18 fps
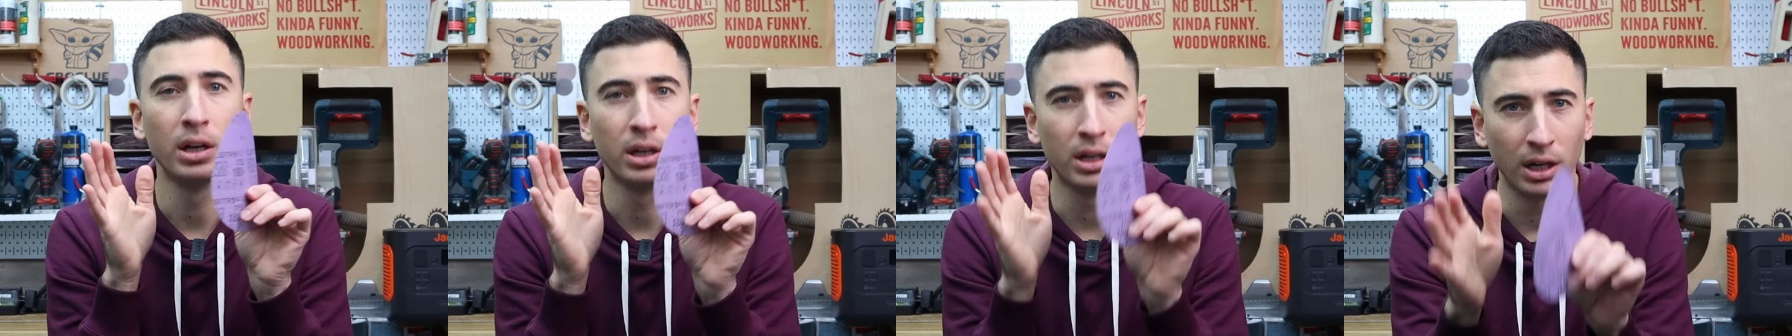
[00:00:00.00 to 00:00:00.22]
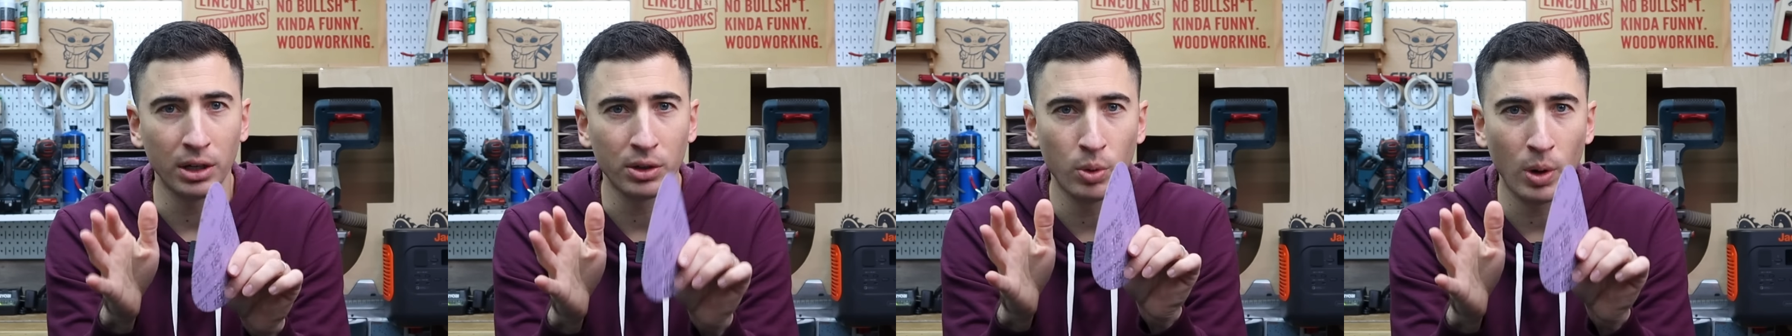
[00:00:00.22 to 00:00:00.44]

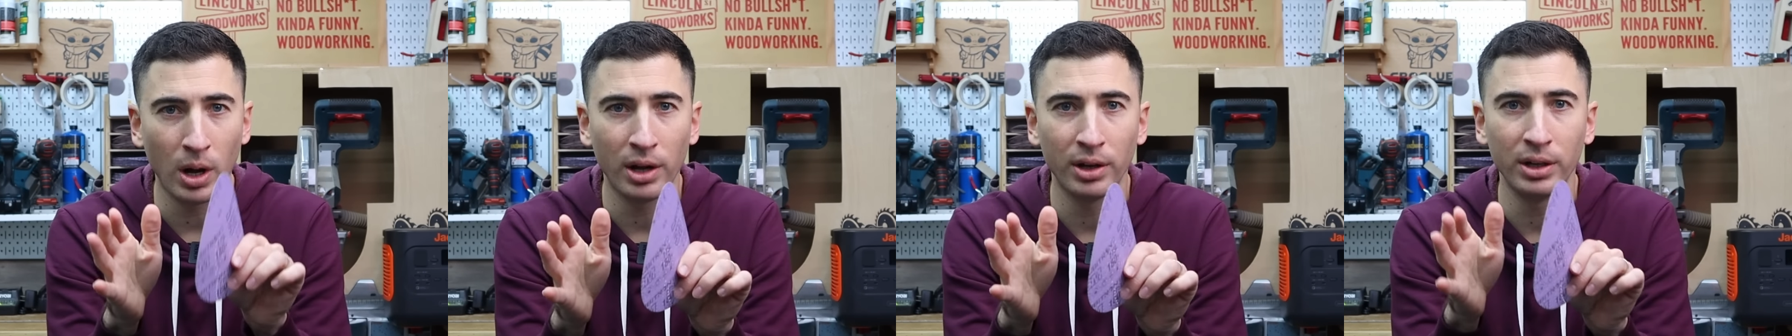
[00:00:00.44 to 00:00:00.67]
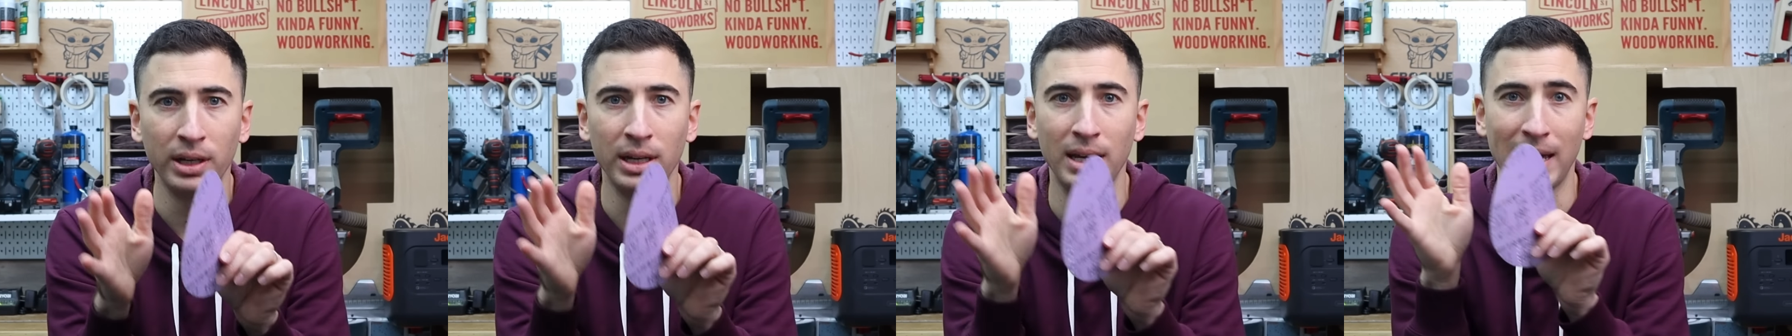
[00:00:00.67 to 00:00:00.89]
cut
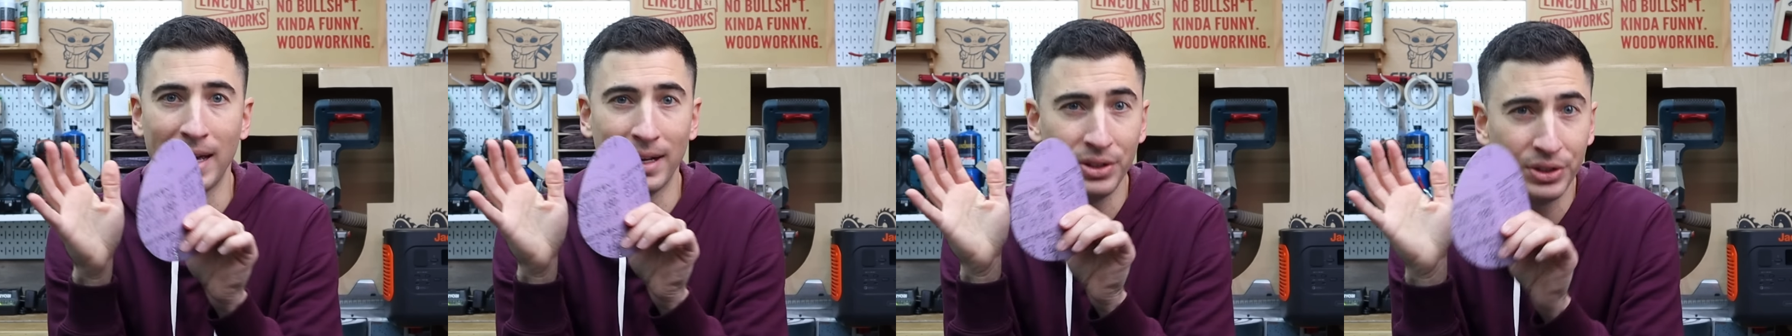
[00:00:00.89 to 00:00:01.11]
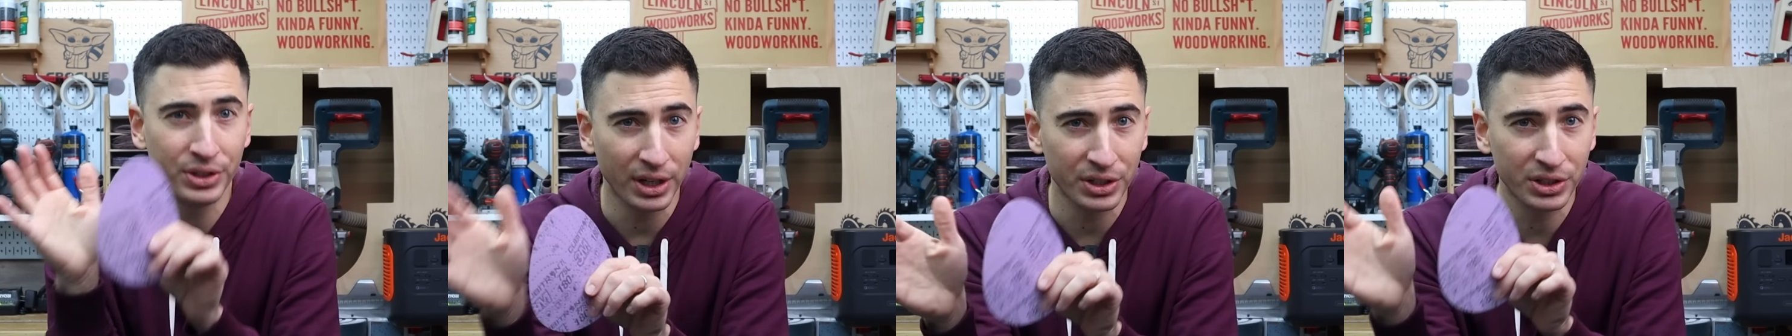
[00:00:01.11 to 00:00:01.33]
quality,
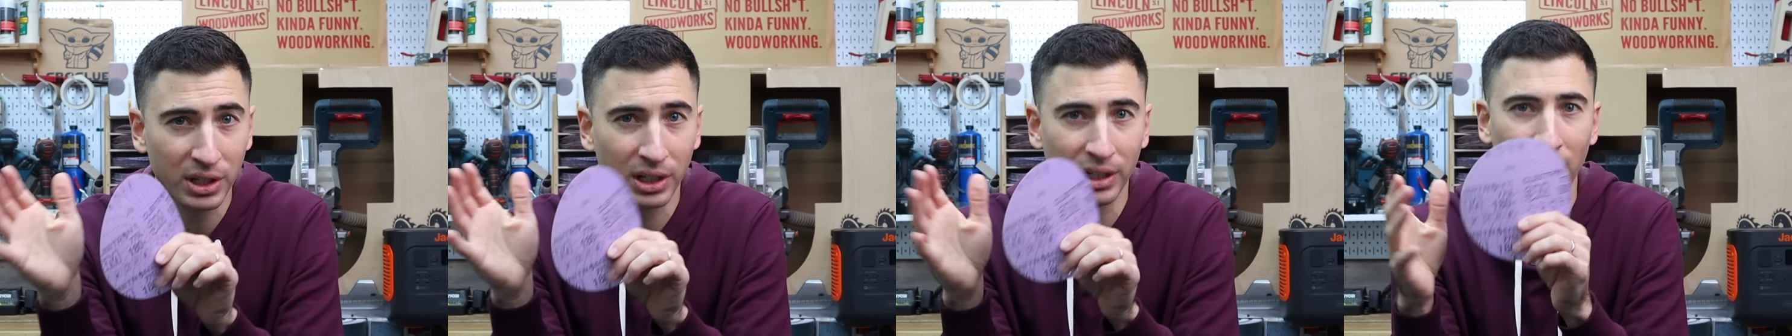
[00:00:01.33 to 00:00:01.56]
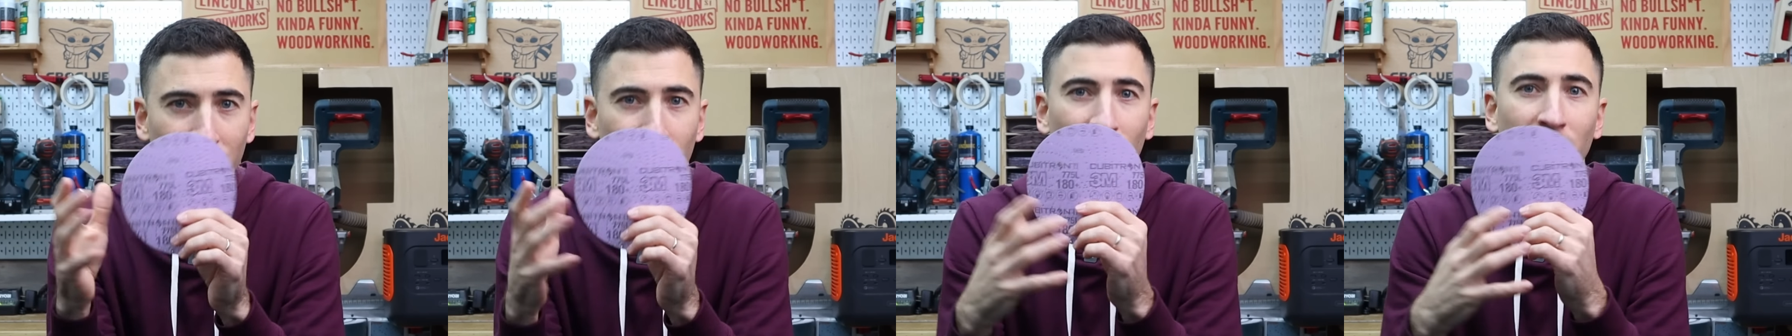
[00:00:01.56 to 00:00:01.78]
and dust
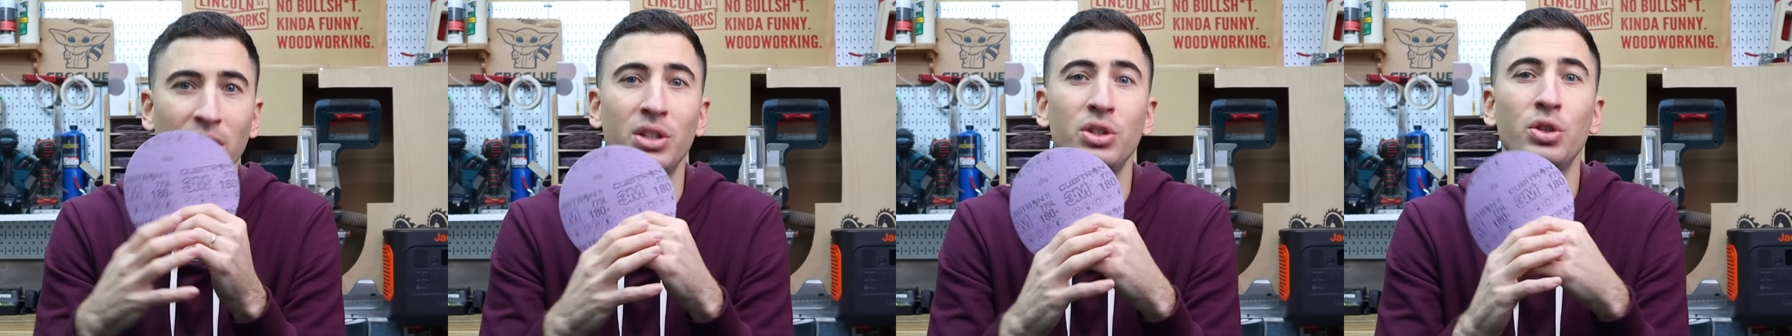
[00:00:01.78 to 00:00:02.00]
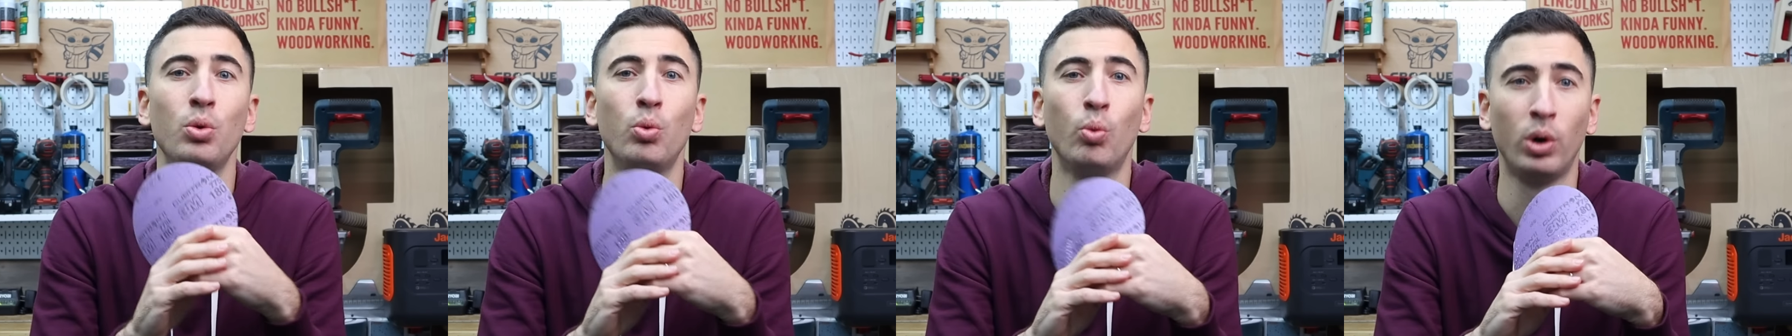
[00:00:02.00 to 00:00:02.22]
collection
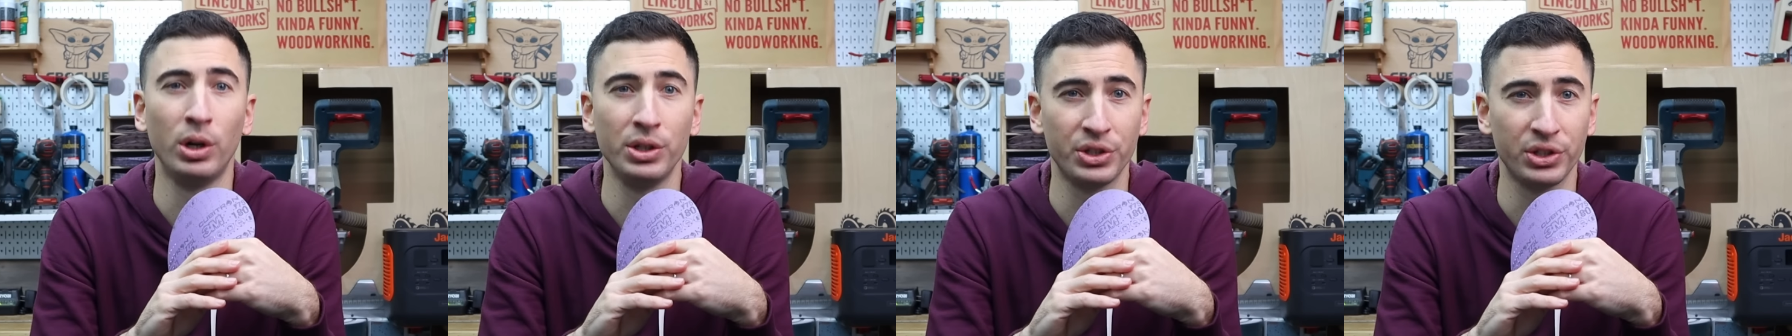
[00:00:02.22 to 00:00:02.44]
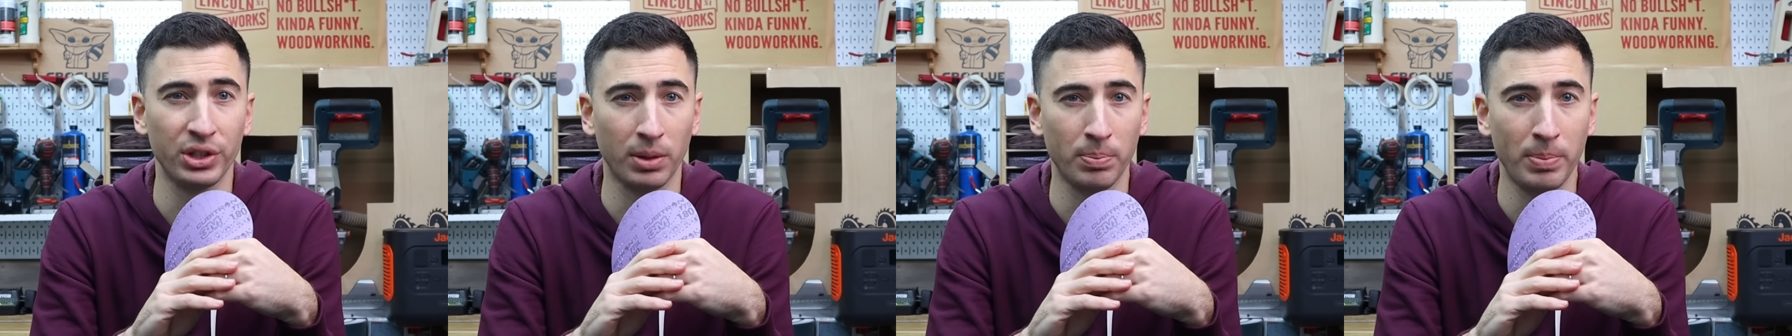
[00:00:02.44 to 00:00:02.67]
into
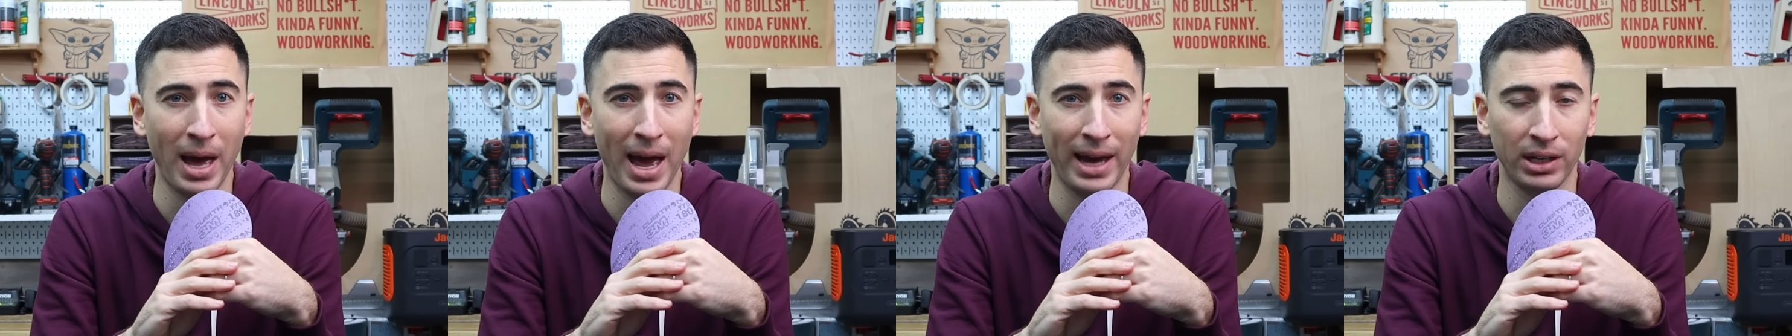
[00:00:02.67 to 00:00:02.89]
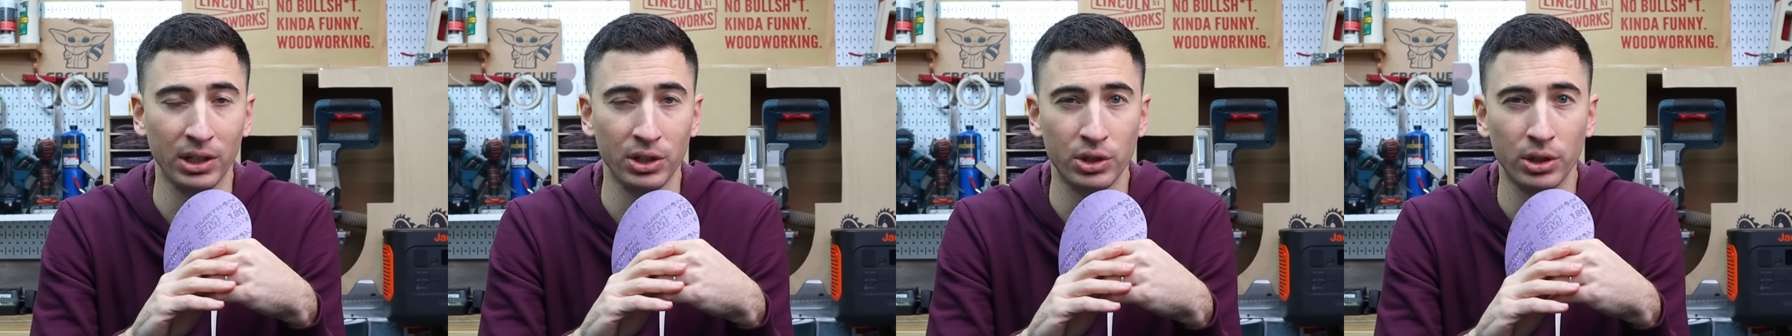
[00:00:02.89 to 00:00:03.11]
one slick
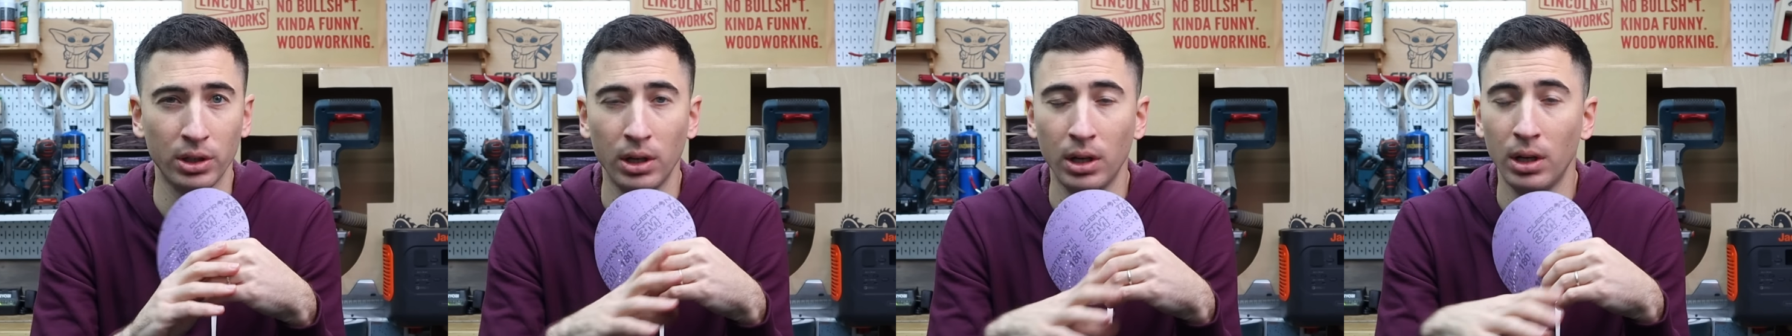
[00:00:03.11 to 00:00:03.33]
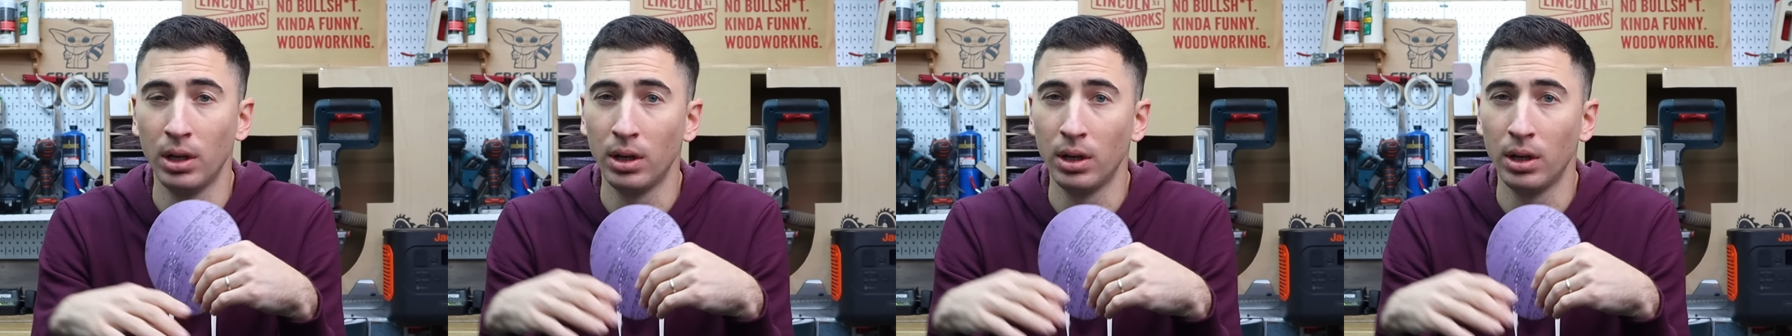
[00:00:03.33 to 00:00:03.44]
package.